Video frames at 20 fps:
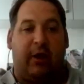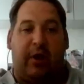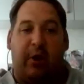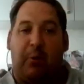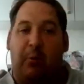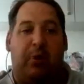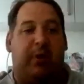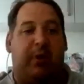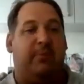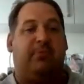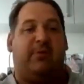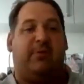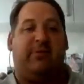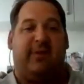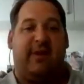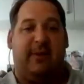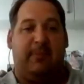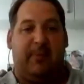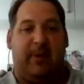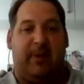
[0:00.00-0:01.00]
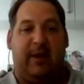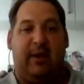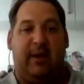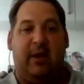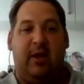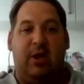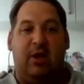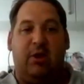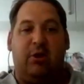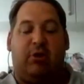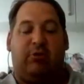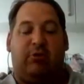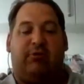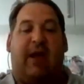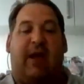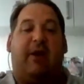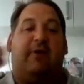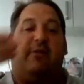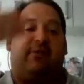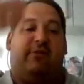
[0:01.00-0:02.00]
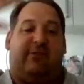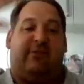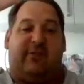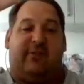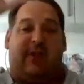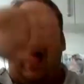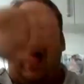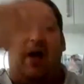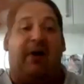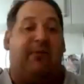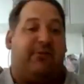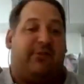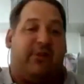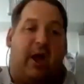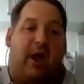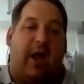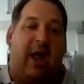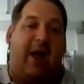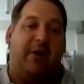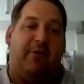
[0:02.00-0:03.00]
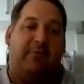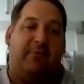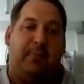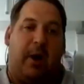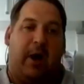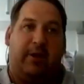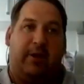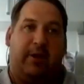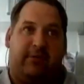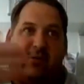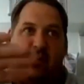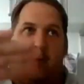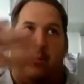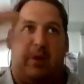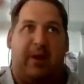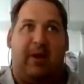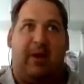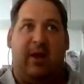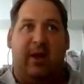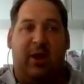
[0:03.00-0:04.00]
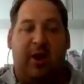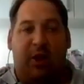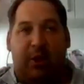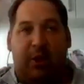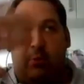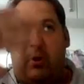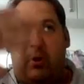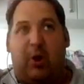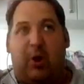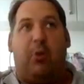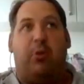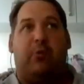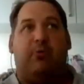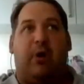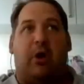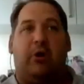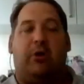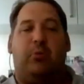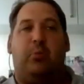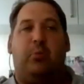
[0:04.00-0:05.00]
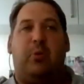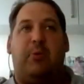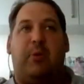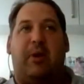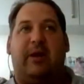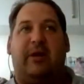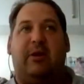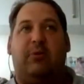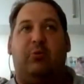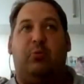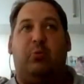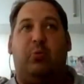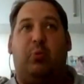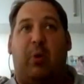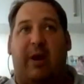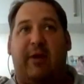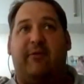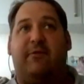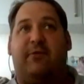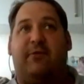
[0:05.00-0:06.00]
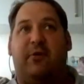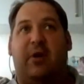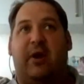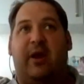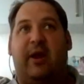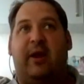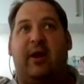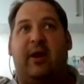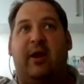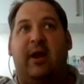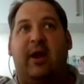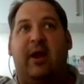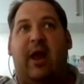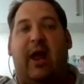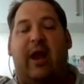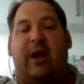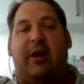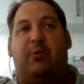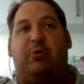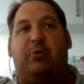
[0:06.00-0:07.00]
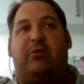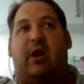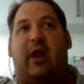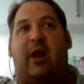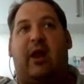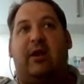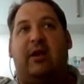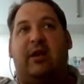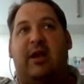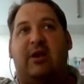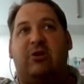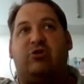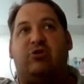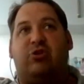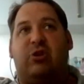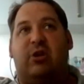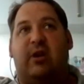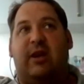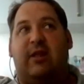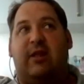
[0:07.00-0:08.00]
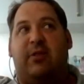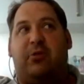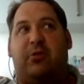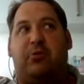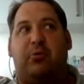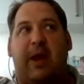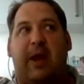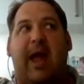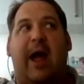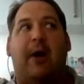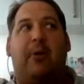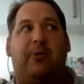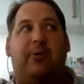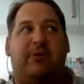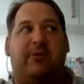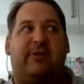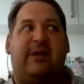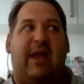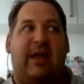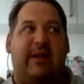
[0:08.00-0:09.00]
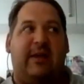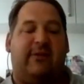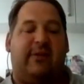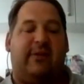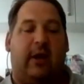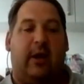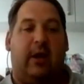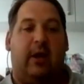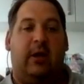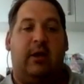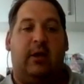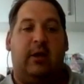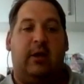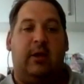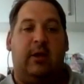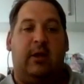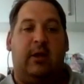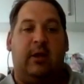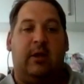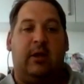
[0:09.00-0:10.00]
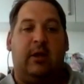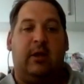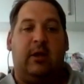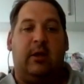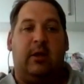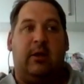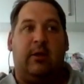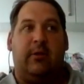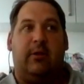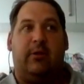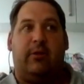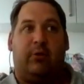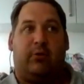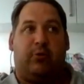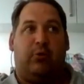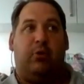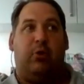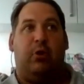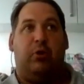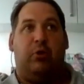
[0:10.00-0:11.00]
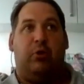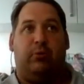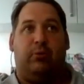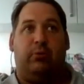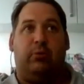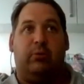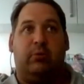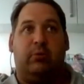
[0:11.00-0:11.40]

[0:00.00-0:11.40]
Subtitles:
I don't want him to see me. It's out of sight, out of mind. So we got on the road and we went for it. And it was like literally 3 hours later, the crew